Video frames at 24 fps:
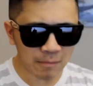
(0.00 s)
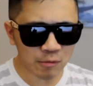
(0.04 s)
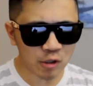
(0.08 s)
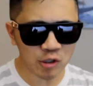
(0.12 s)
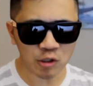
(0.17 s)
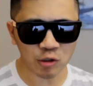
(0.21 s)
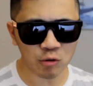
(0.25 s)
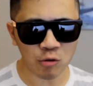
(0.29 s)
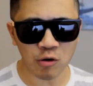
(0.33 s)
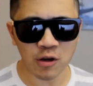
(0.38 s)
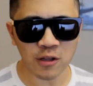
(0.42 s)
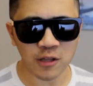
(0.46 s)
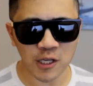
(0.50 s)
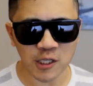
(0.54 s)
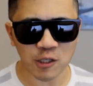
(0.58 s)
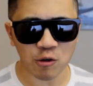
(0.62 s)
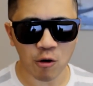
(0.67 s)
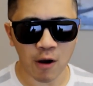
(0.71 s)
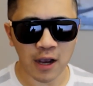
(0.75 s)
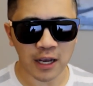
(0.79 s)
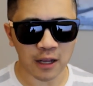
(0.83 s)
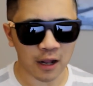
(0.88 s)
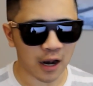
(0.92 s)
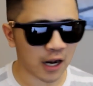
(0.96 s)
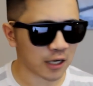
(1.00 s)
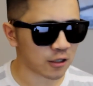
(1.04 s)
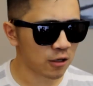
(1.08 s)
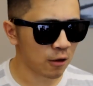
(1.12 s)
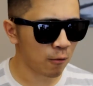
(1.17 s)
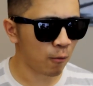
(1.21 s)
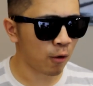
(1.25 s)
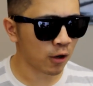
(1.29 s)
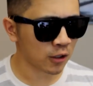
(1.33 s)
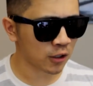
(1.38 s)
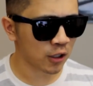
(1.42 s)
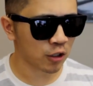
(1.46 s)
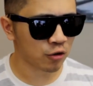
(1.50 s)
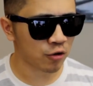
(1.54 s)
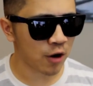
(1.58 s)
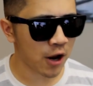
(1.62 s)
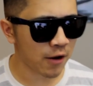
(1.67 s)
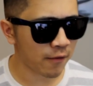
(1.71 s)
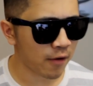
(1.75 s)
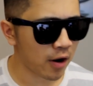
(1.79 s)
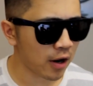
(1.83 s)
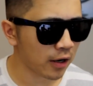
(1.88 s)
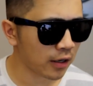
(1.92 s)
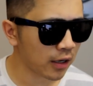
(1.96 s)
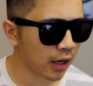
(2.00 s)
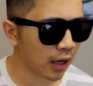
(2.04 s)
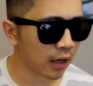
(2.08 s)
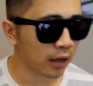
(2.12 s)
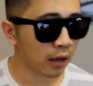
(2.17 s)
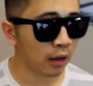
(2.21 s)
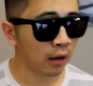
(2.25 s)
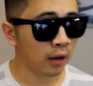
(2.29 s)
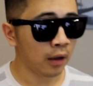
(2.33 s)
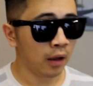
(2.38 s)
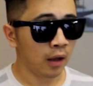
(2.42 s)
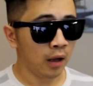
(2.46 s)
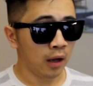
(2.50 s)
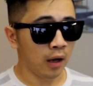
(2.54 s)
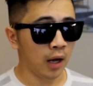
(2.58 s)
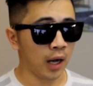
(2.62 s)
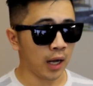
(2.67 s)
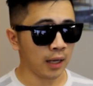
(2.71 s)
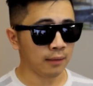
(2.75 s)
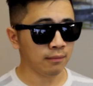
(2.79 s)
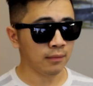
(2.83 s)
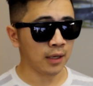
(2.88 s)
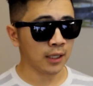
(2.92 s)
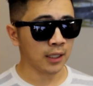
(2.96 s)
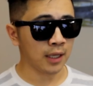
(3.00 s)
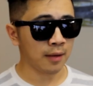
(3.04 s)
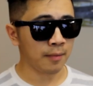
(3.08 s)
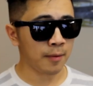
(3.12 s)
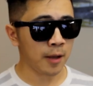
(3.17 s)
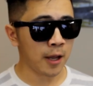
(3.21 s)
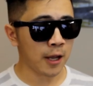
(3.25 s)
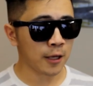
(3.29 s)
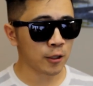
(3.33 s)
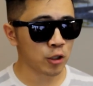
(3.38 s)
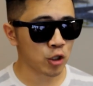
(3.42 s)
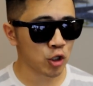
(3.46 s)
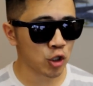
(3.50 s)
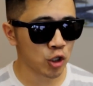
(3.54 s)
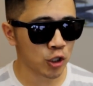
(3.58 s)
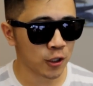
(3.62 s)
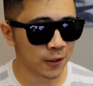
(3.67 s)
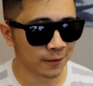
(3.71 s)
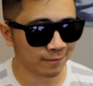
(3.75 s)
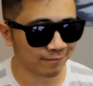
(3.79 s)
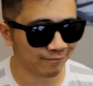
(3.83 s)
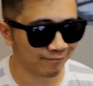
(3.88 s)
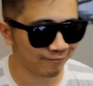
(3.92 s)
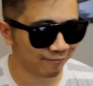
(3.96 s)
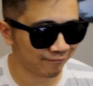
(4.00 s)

I'm just doing this so I can actually watch the trailer again. Hot mother bitch!